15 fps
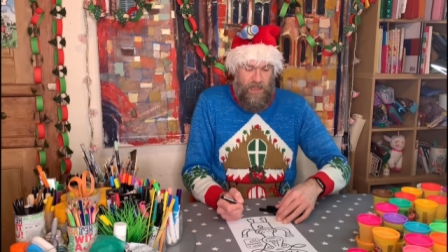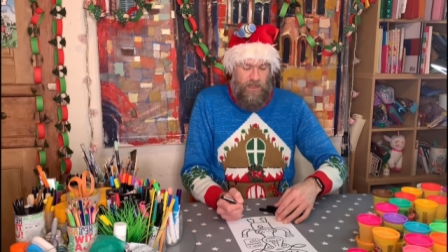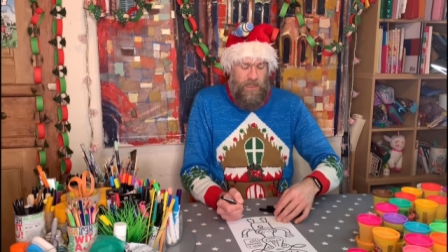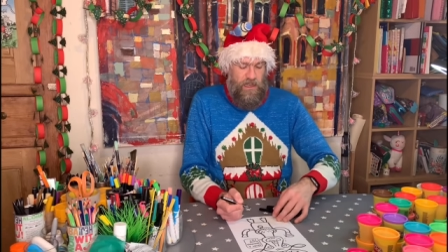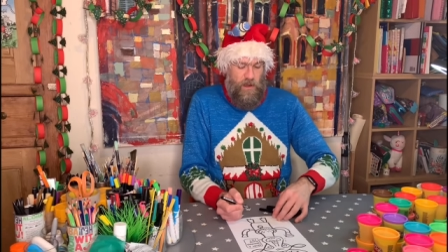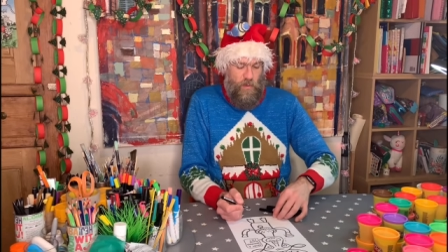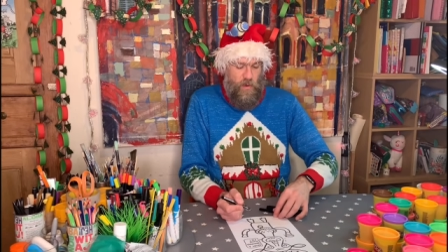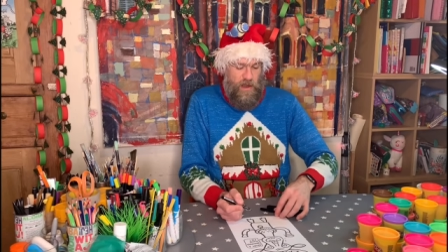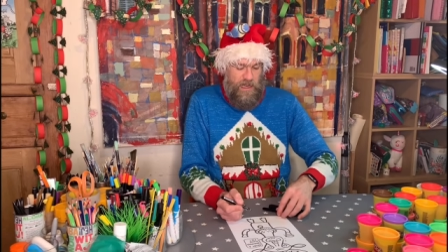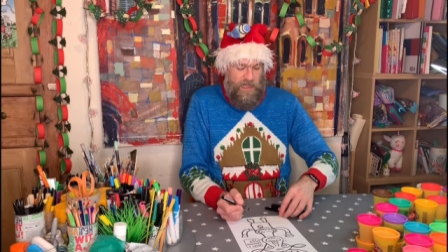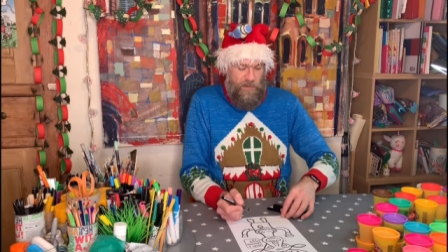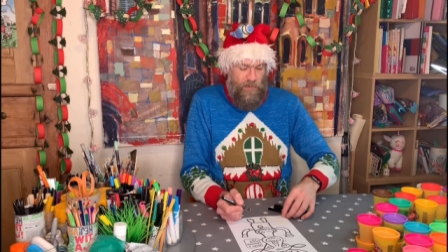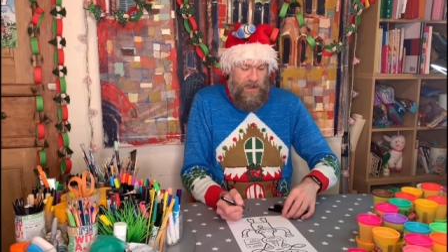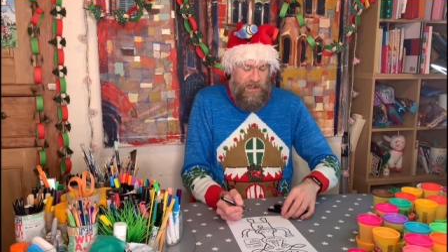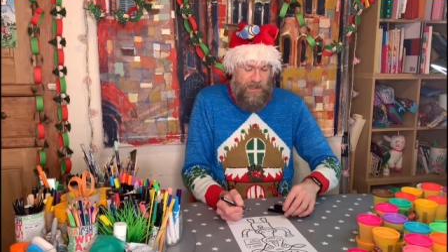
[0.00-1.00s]
There you go, what a
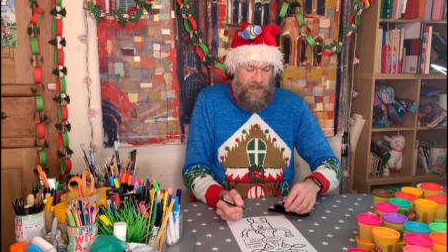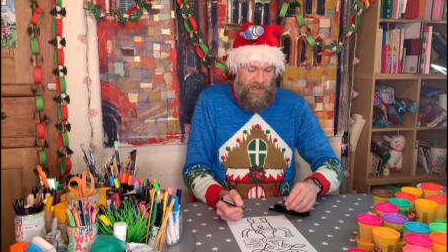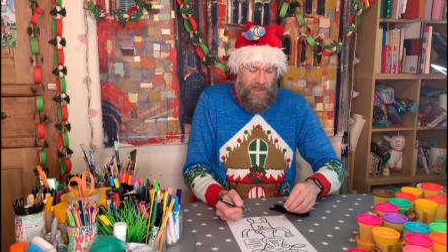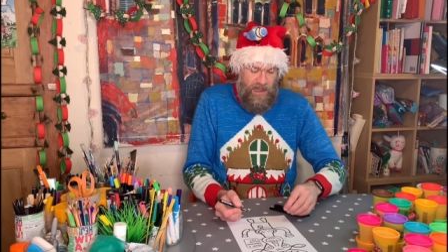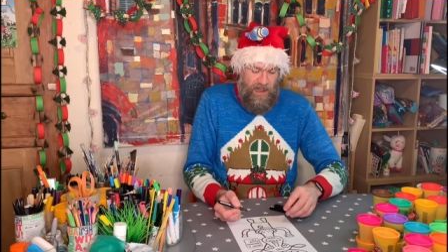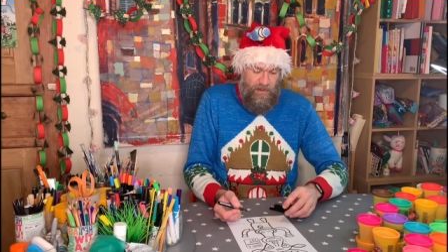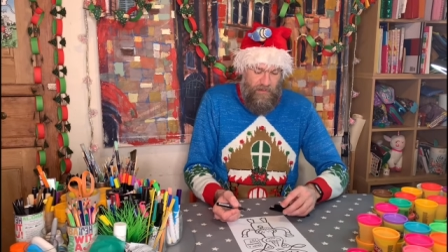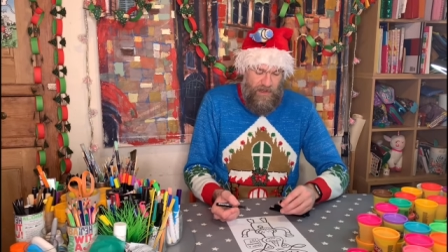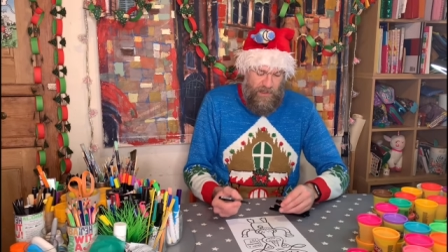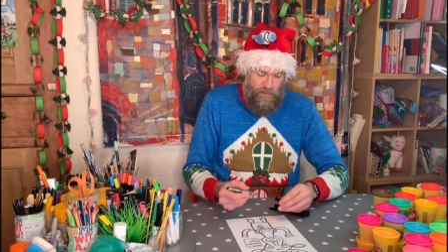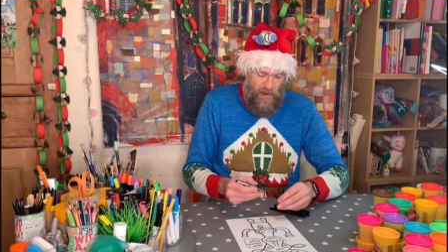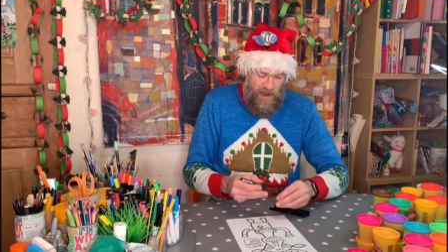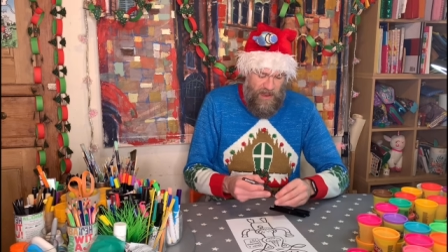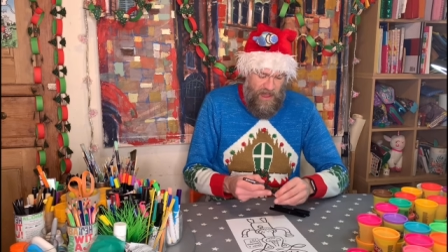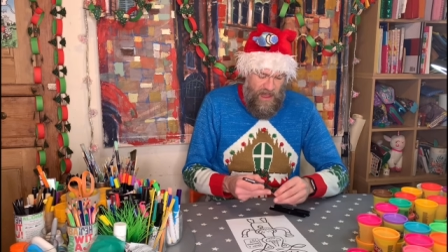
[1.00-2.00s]
splendid mince
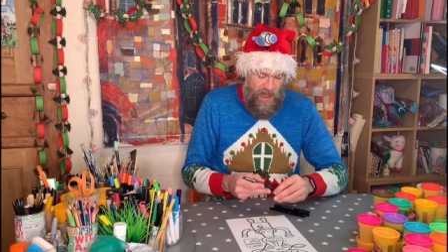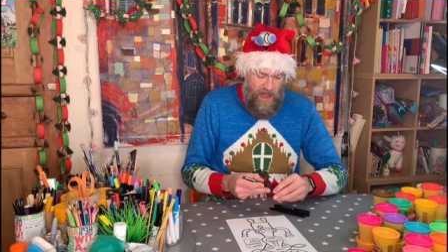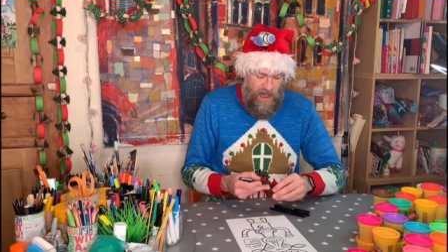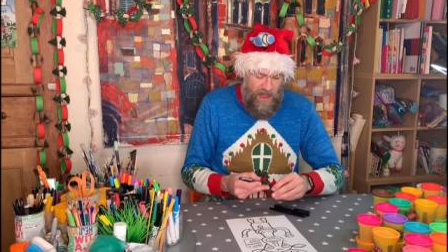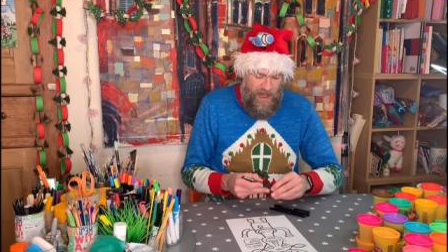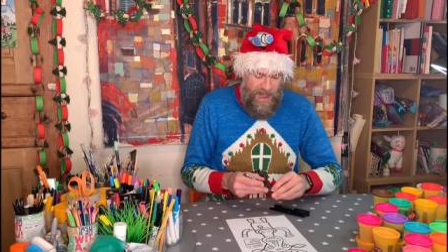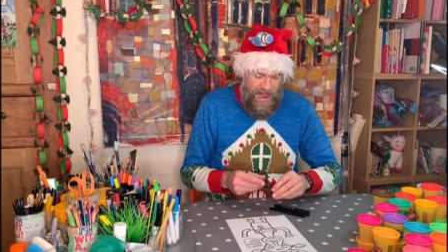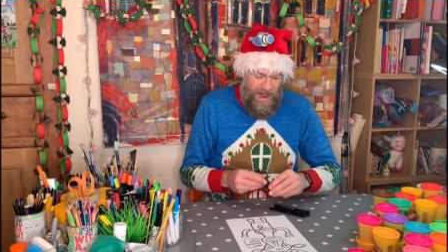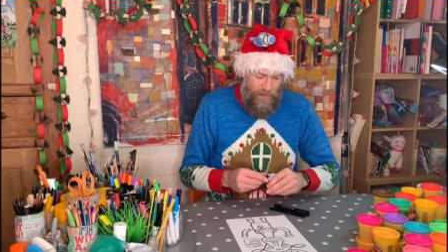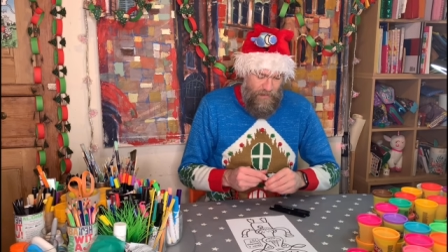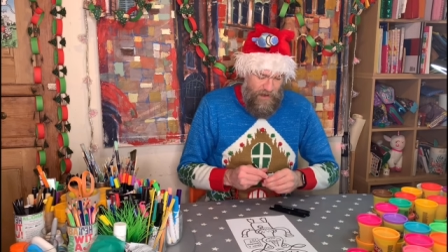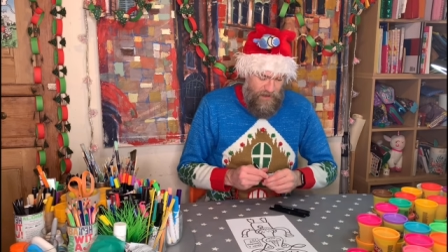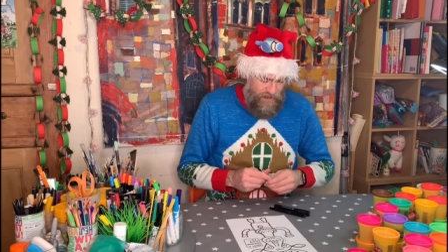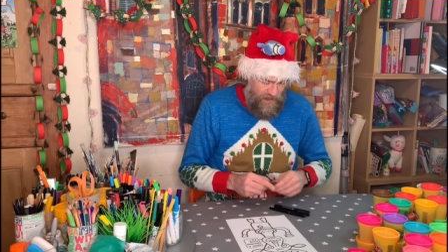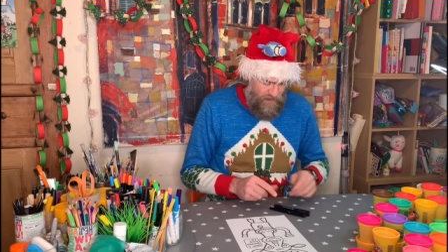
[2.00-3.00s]
pie. Uh, and
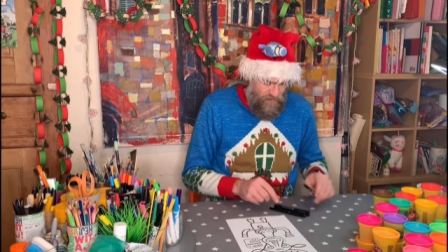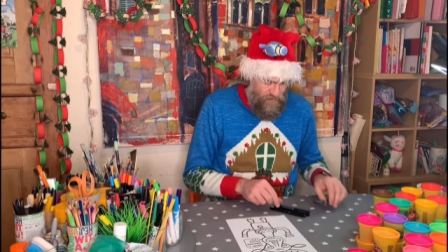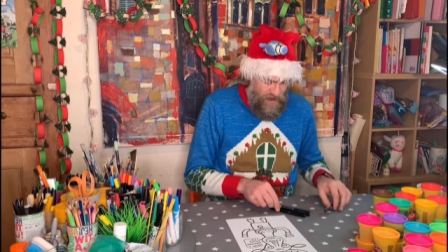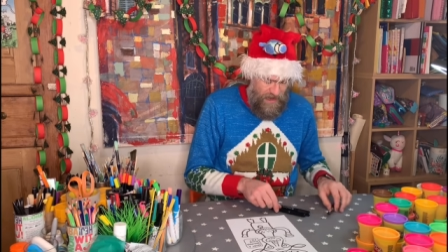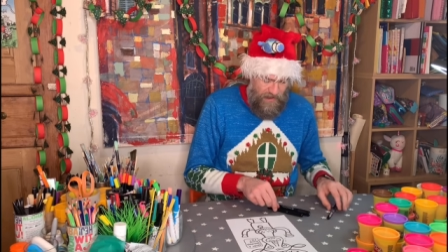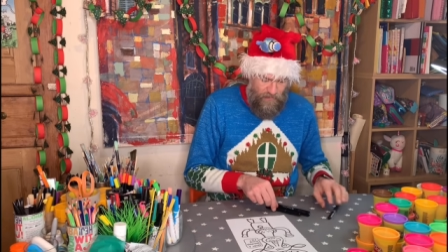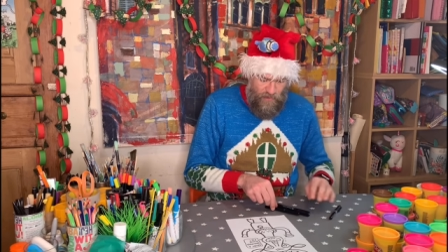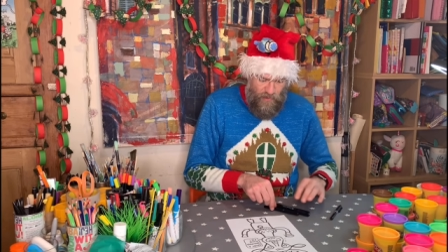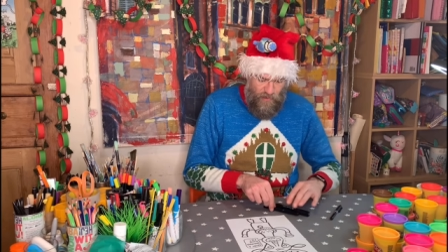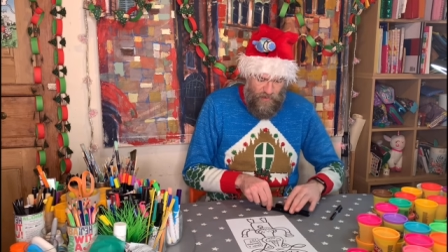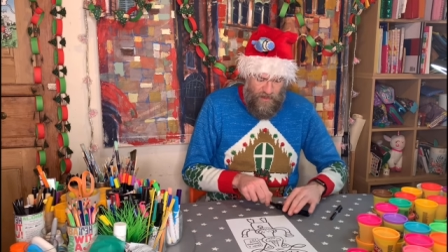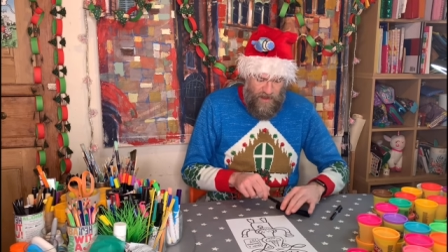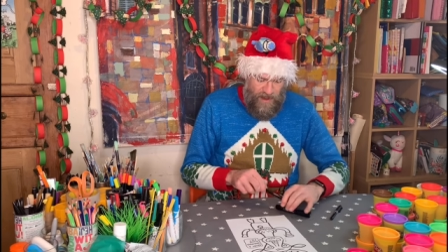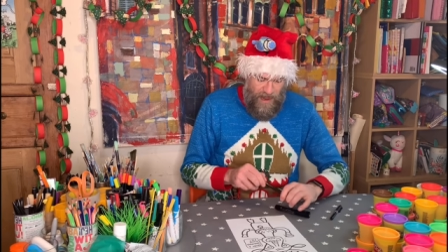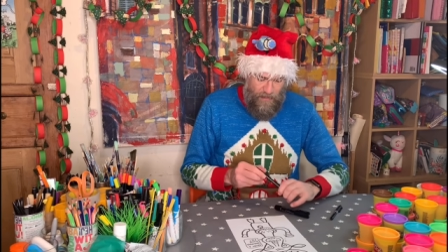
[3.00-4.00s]
because he's really
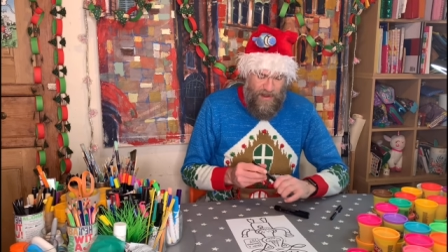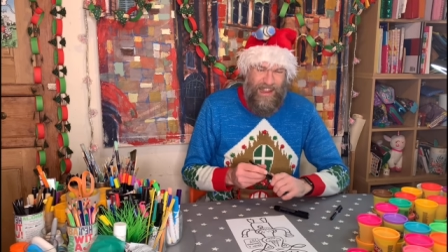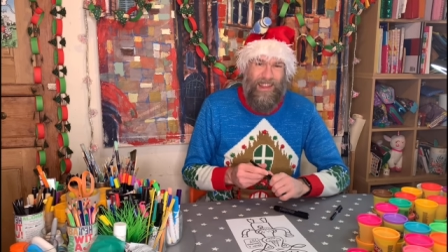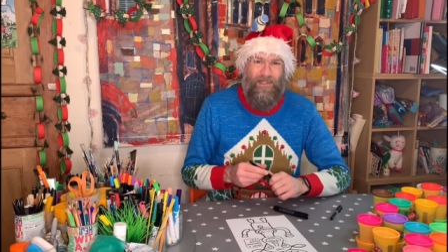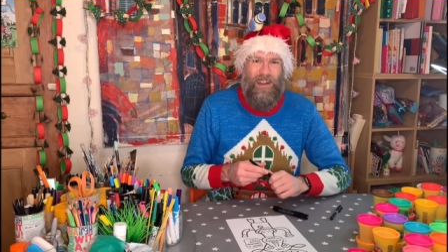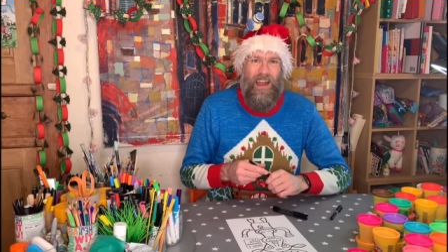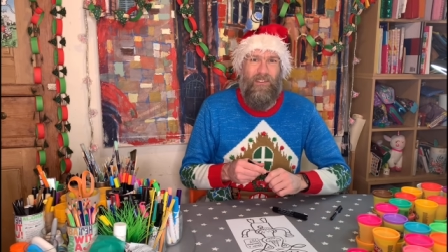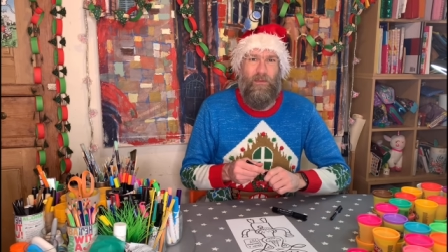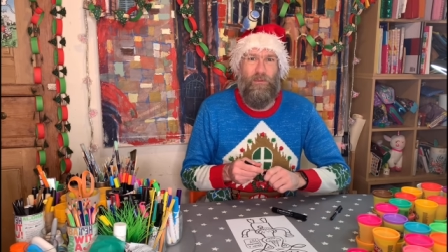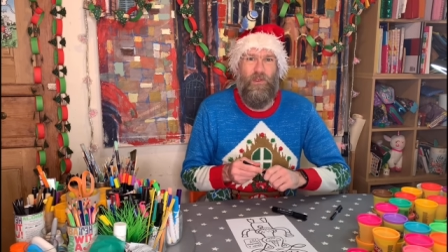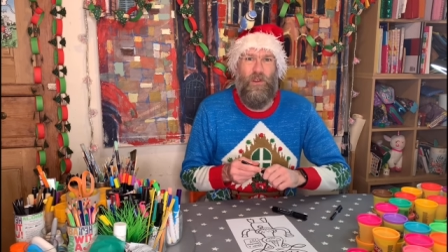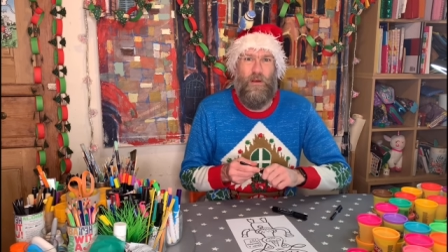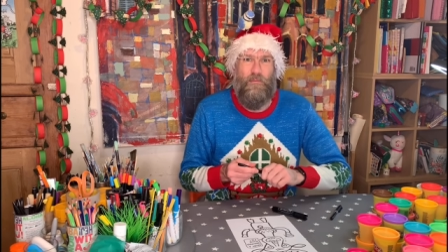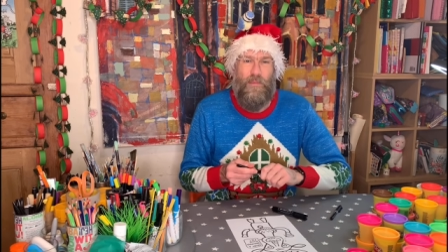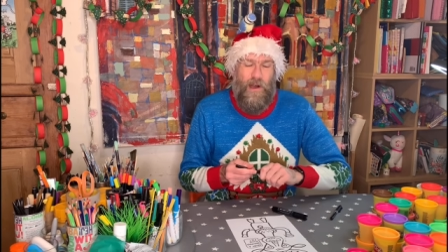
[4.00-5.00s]
rude, I might even have him
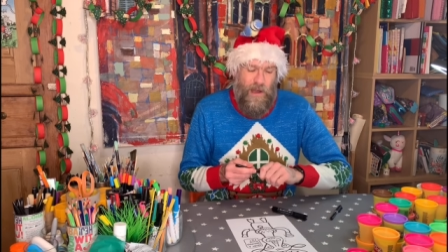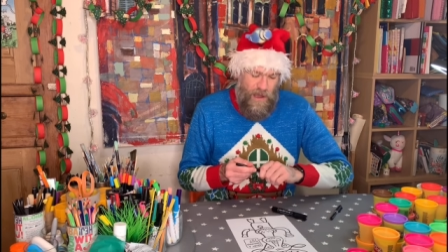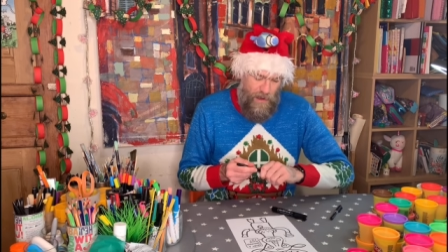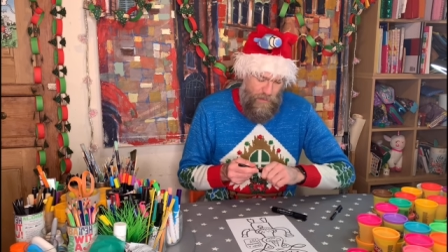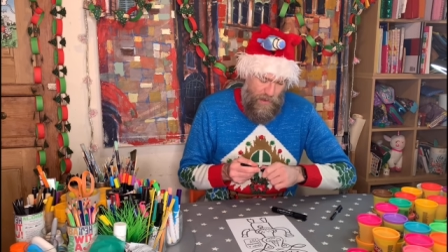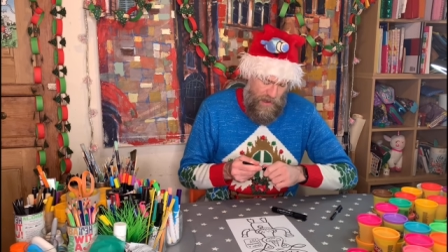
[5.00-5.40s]
doing a burp.